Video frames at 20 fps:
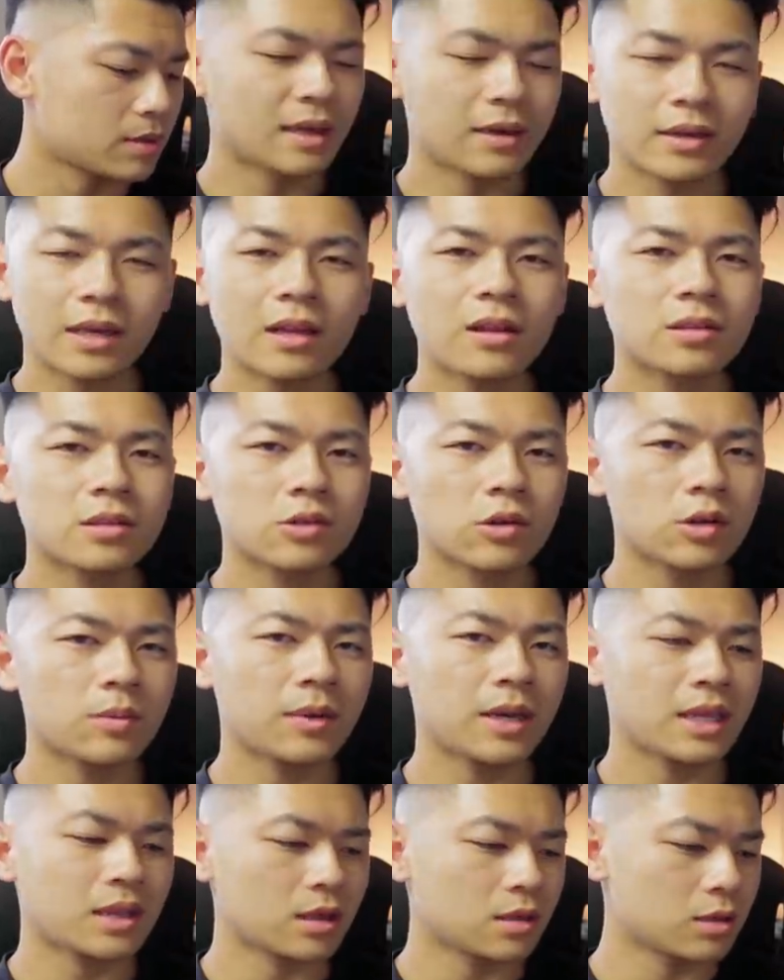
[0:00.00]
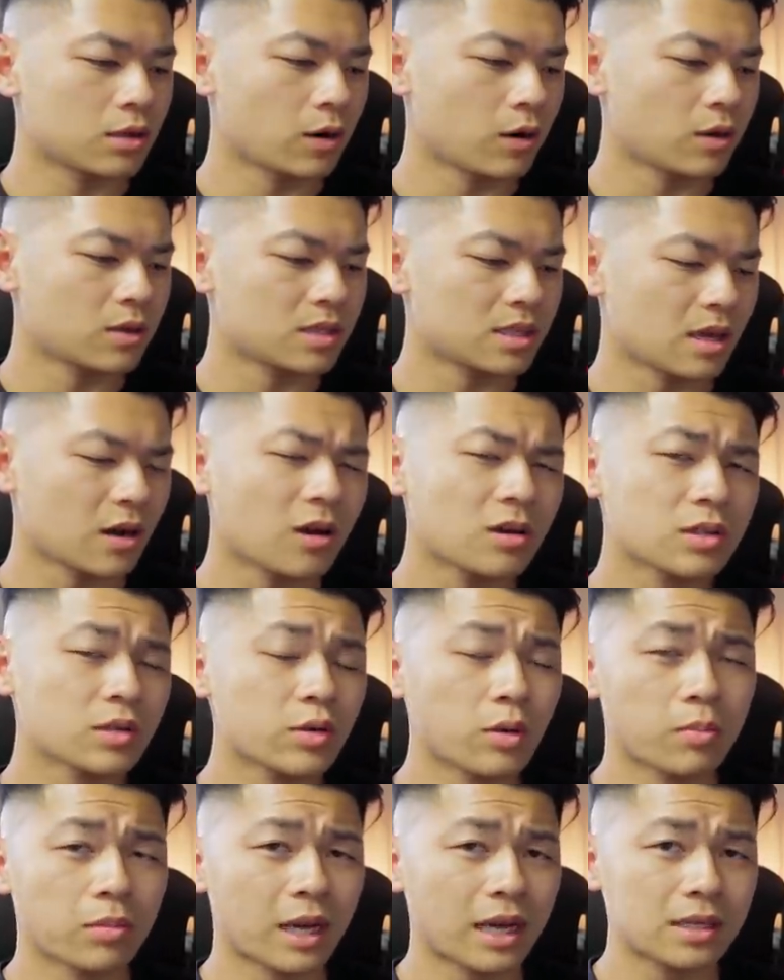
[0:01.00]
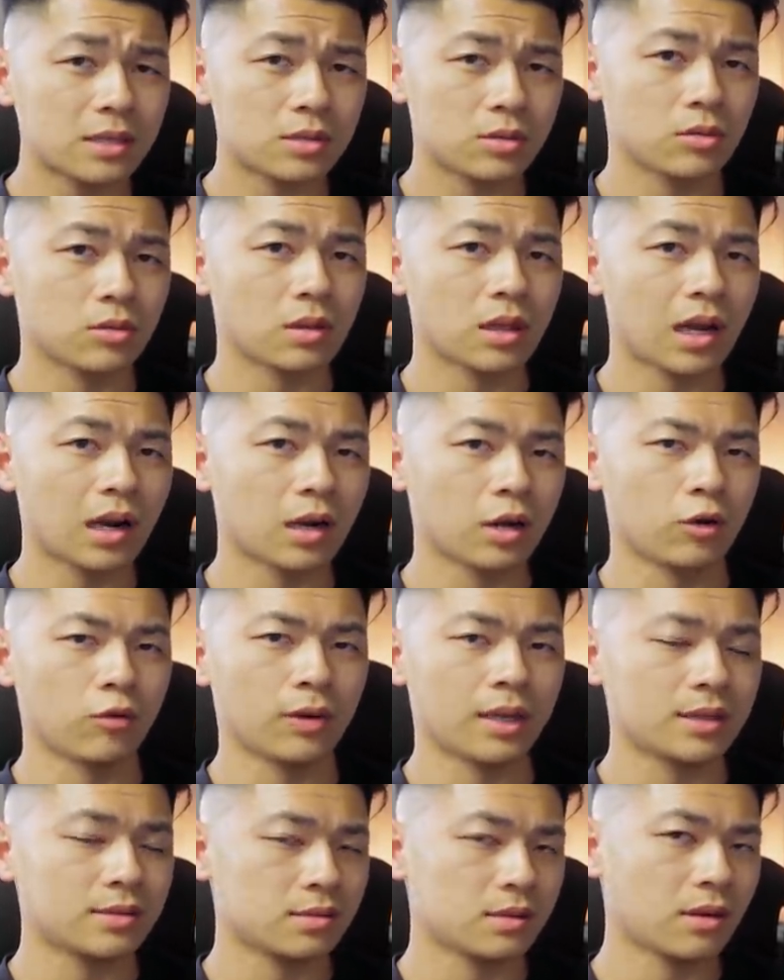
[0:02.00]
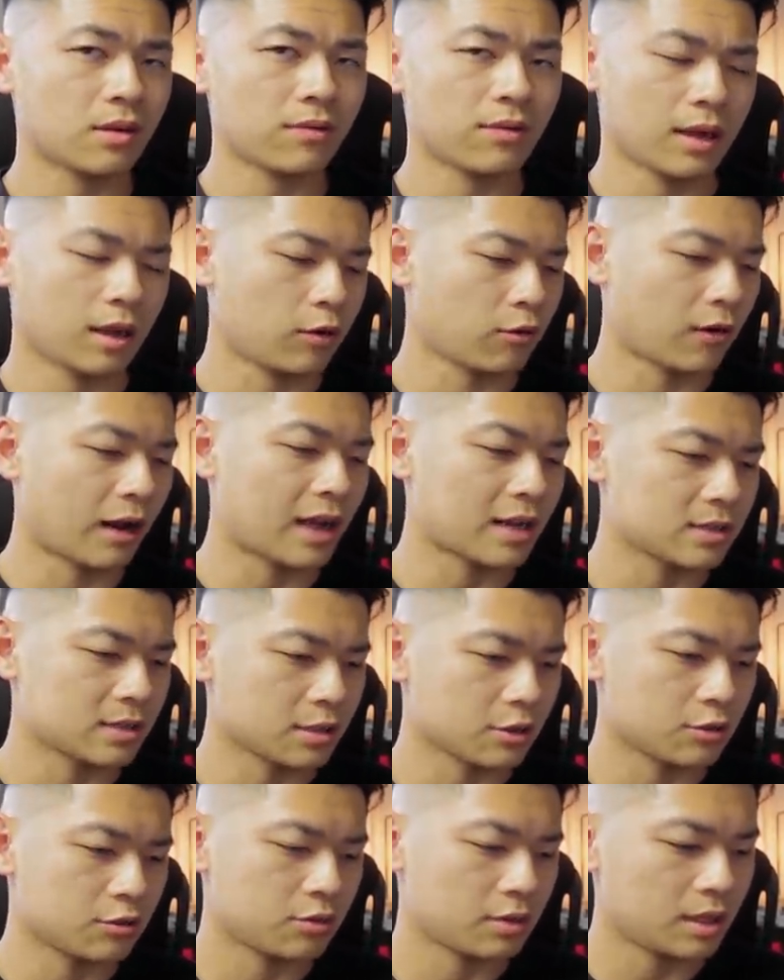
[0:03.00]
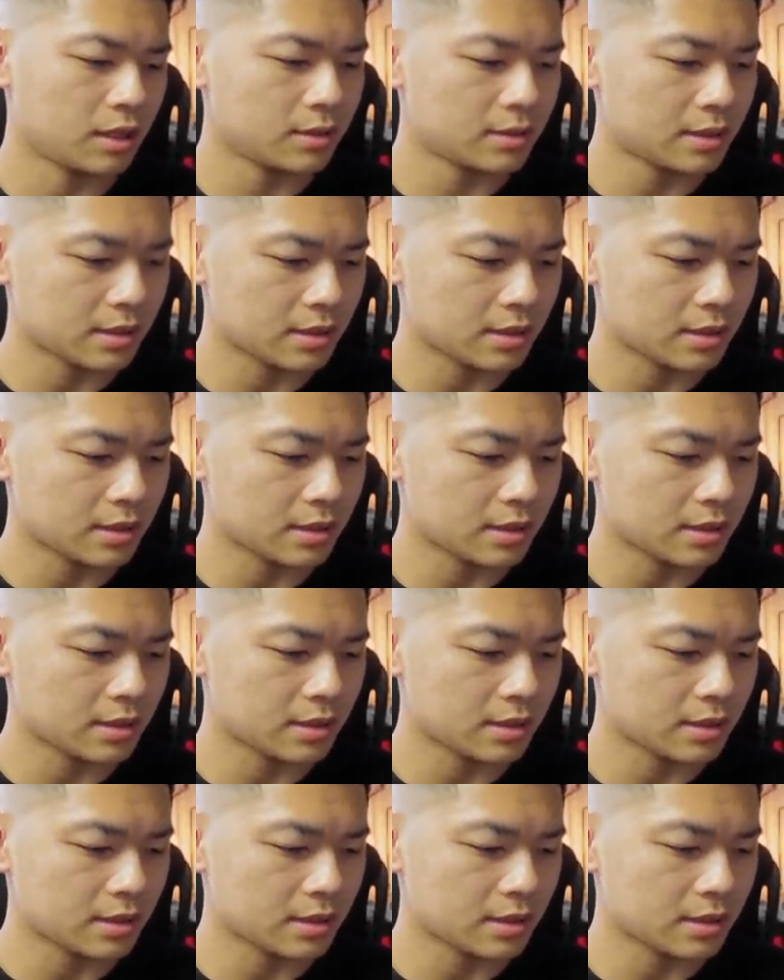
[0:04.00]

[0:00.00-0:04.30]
Now yellow is going to be in the dirt. It also applies to a lot of green stuff like grass and trees.